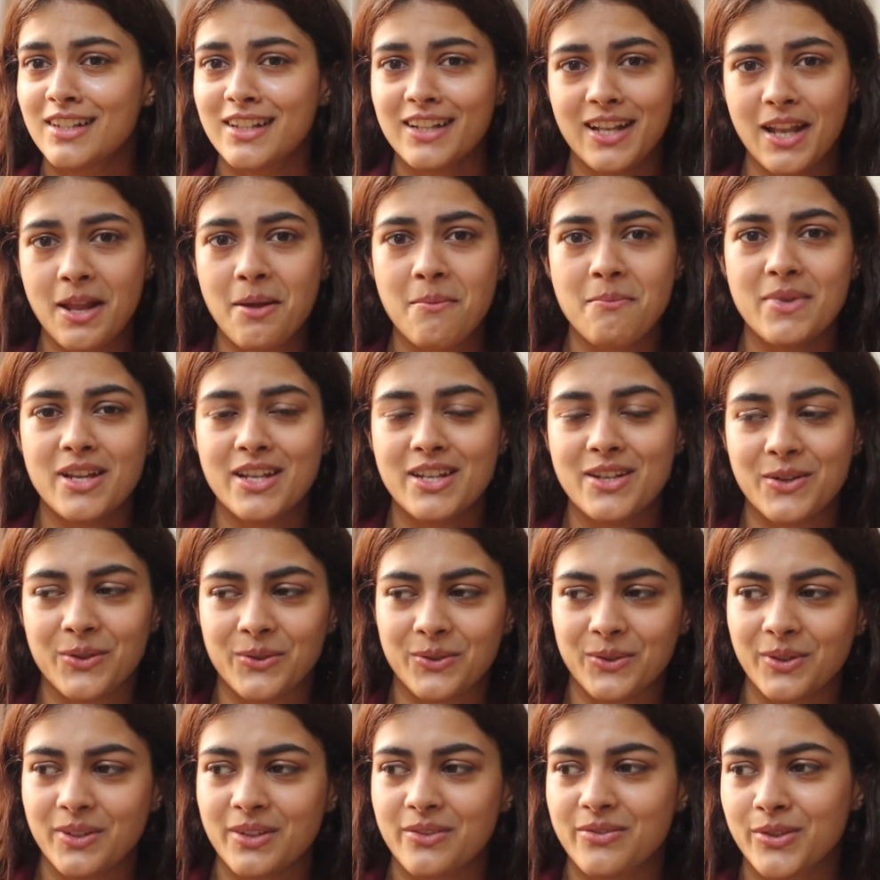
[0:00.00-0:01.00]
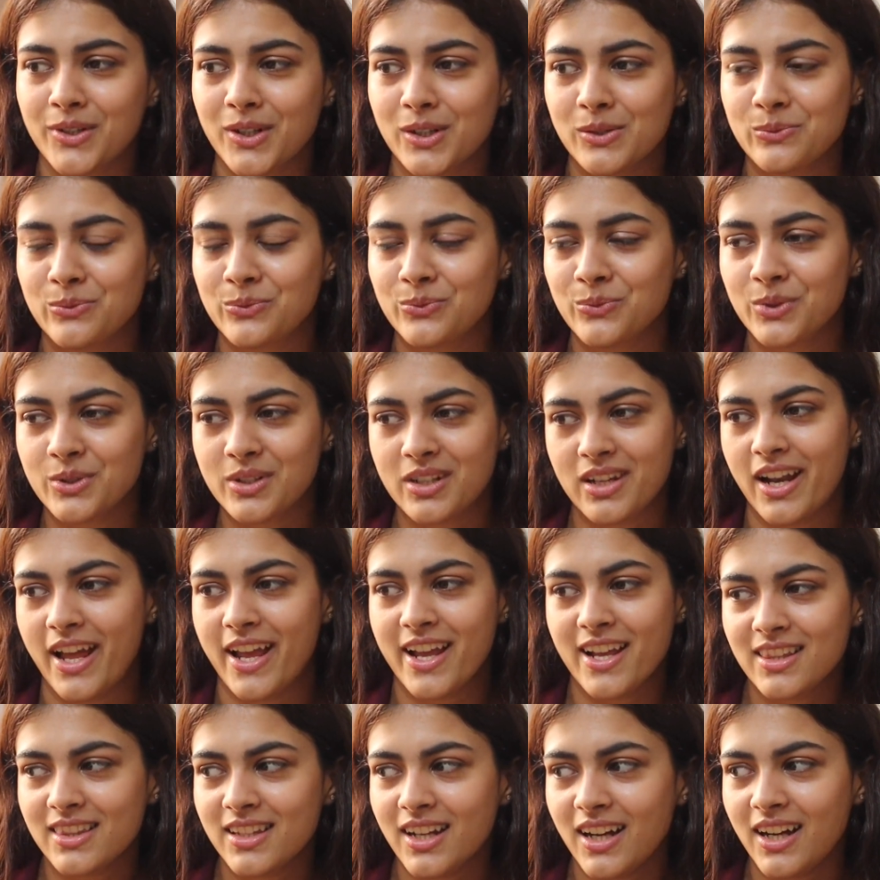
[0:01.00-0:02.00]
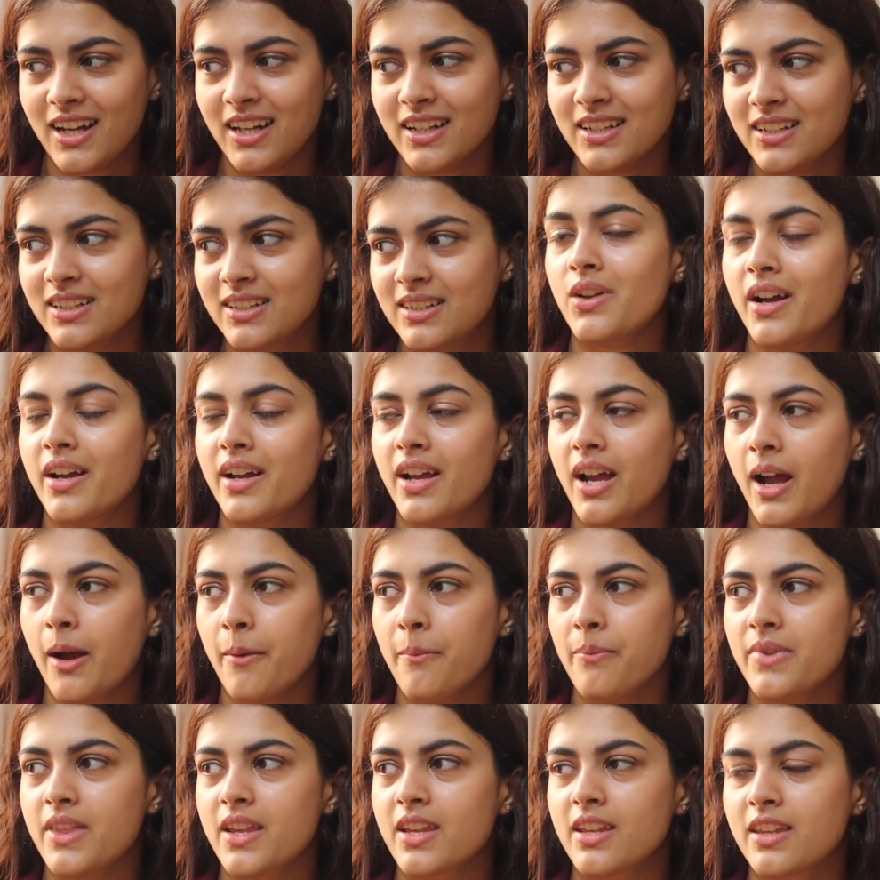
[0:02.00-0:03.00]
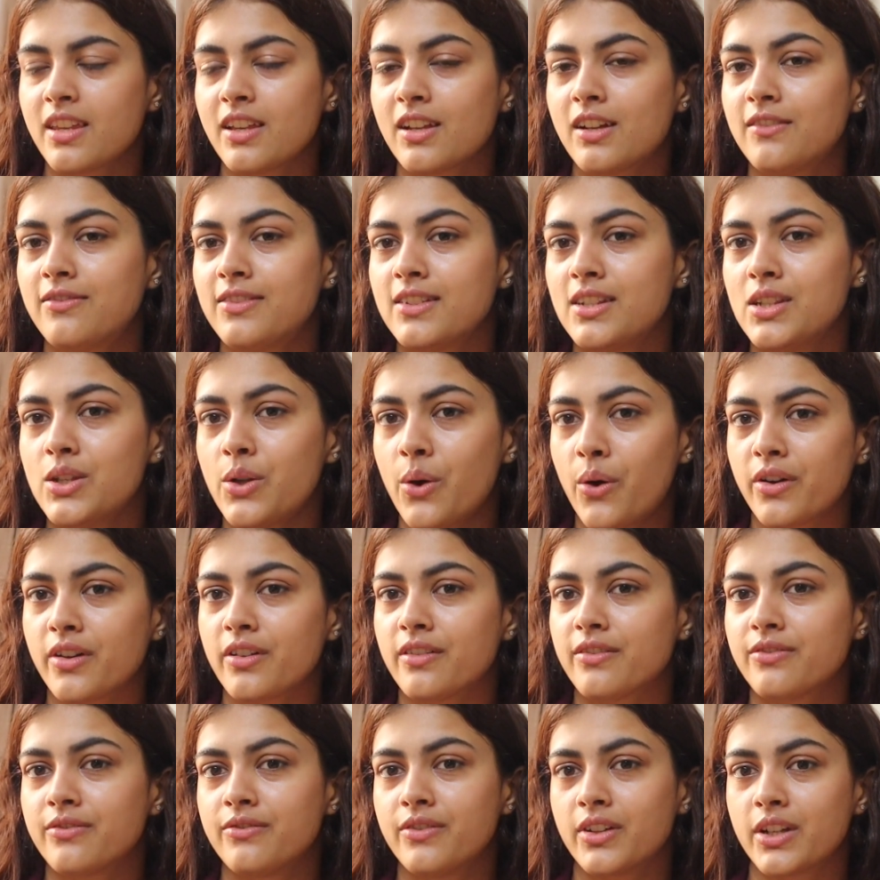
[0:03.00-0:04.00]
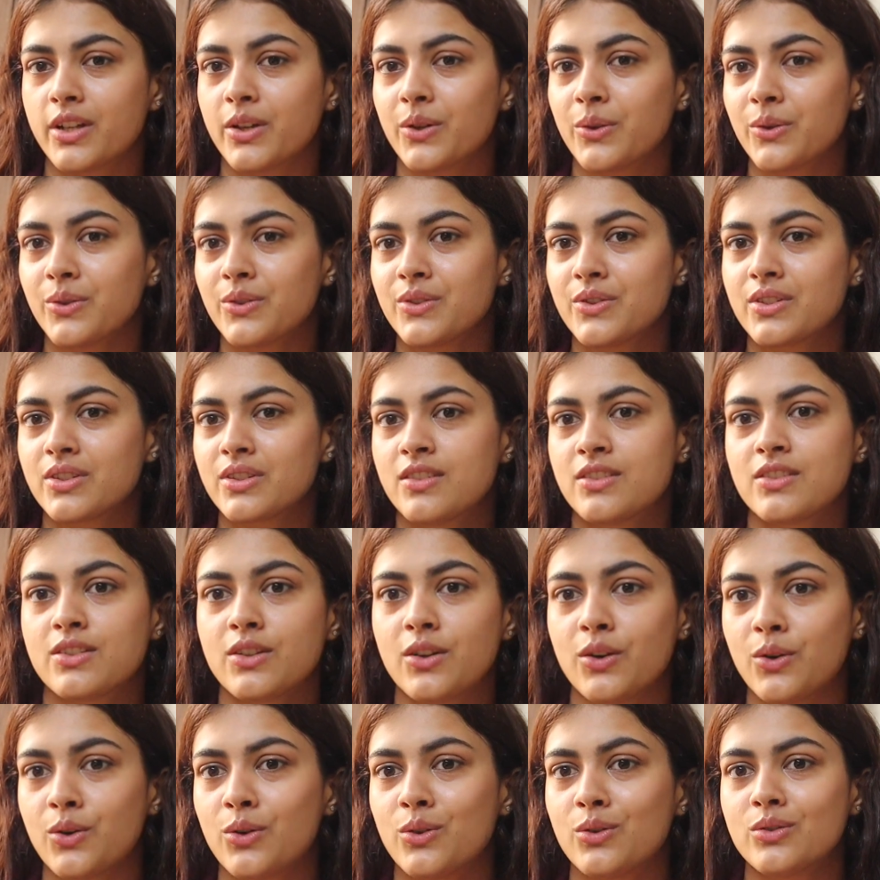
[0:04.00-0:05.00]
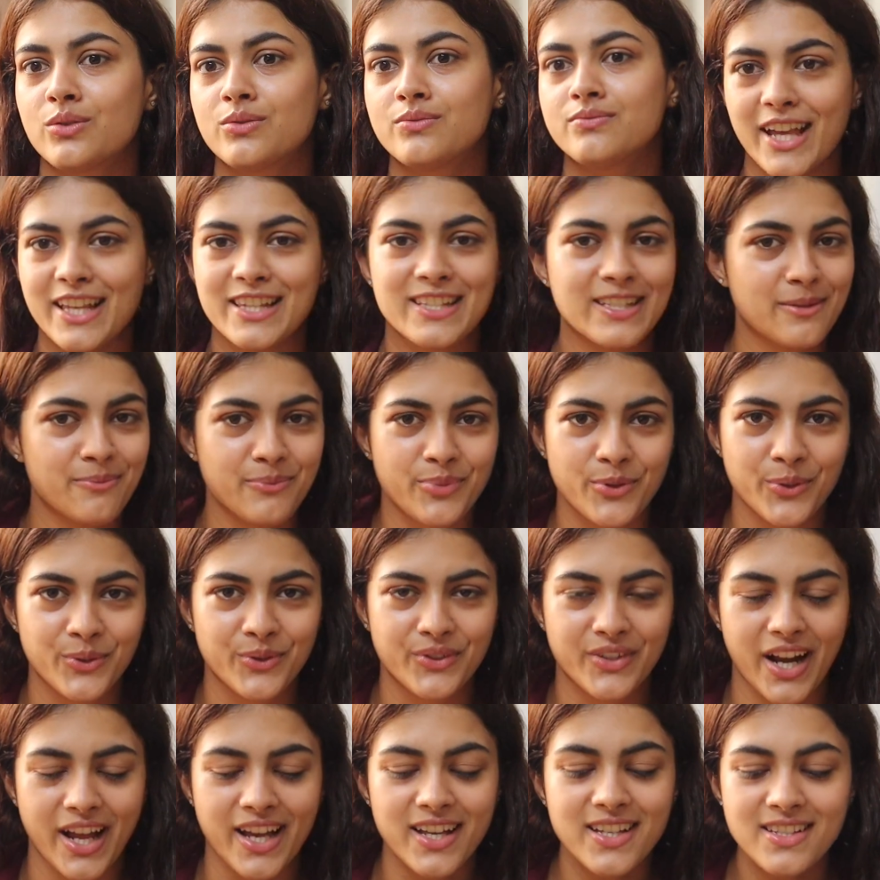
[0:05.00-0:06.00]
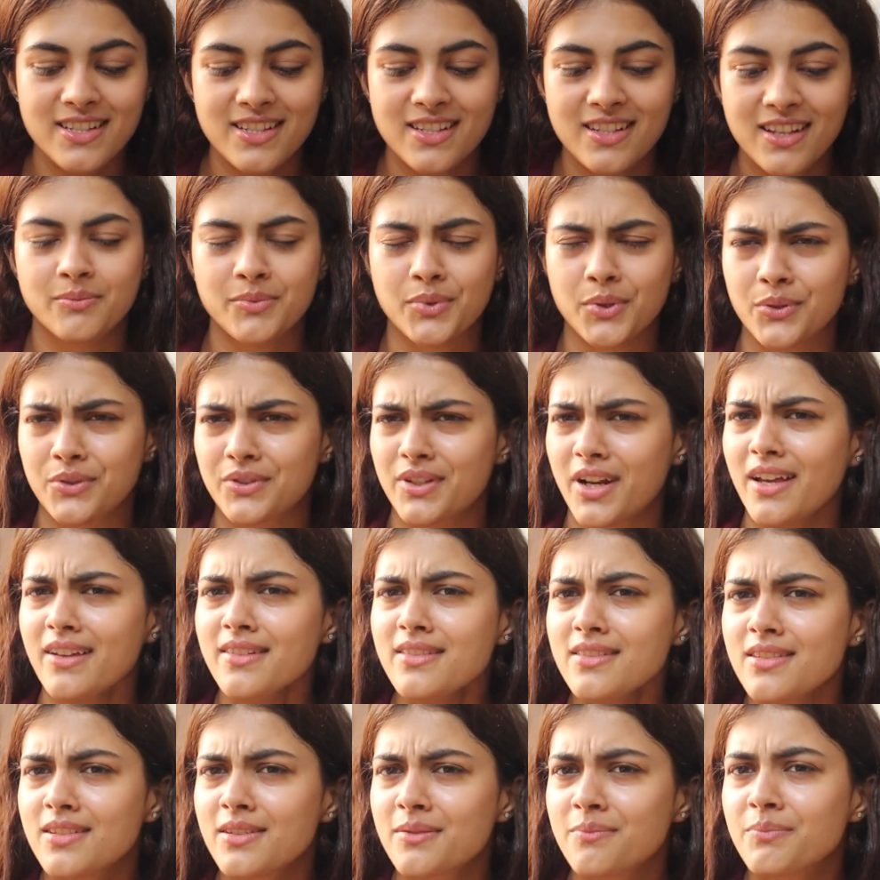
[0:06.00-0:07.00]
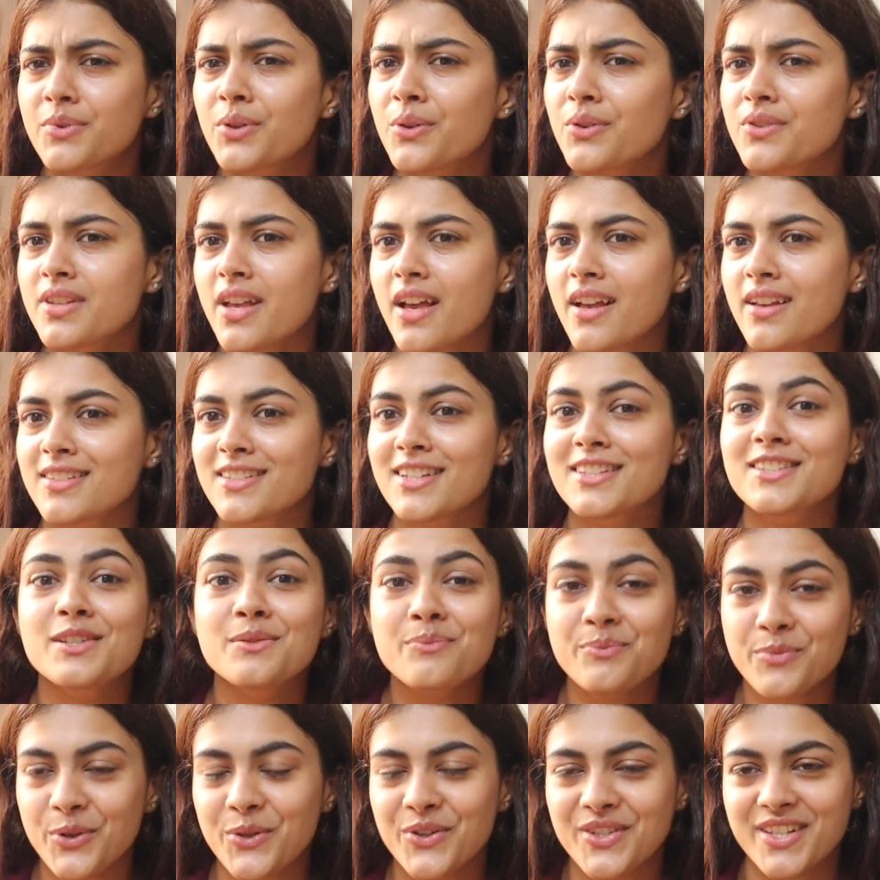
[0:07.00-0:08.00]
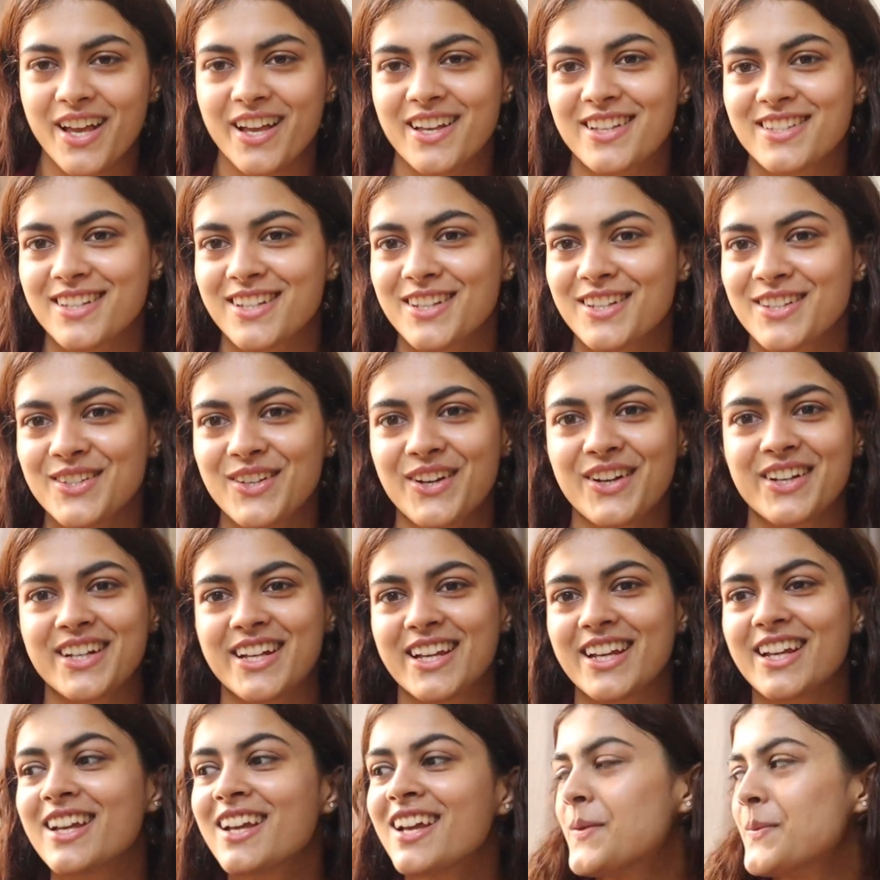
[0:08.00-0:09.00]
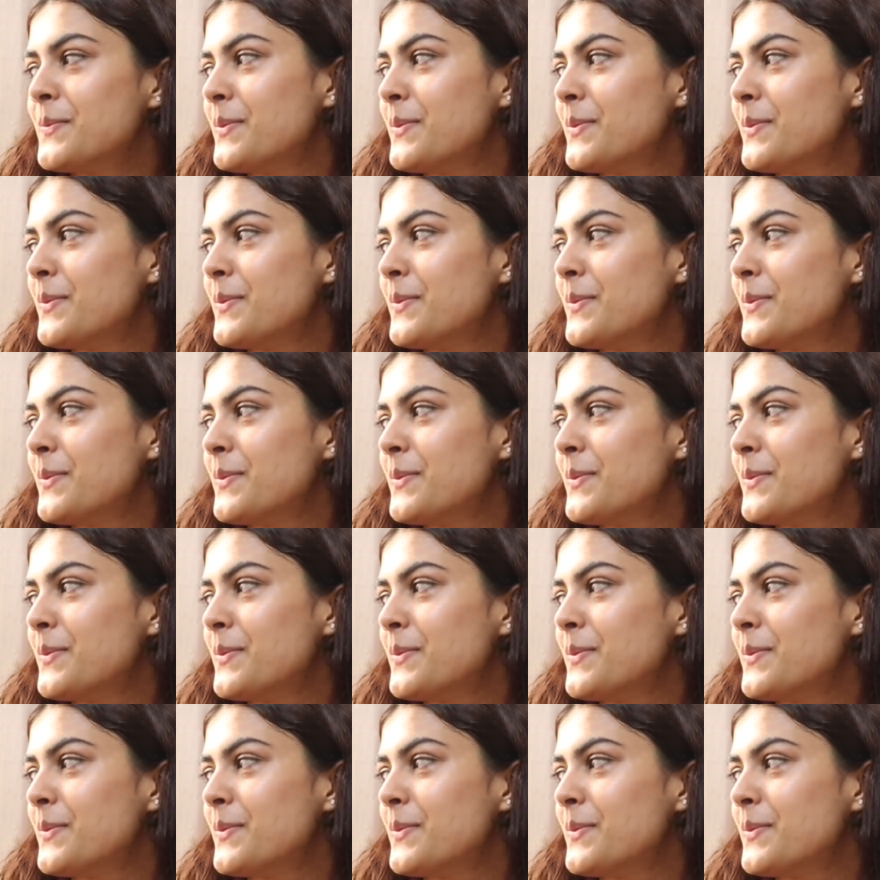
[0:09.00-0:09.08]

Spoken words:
Let me know if you all would like that. So I am thinking of a lot of videos. So it's in process. It's in process. Sorry.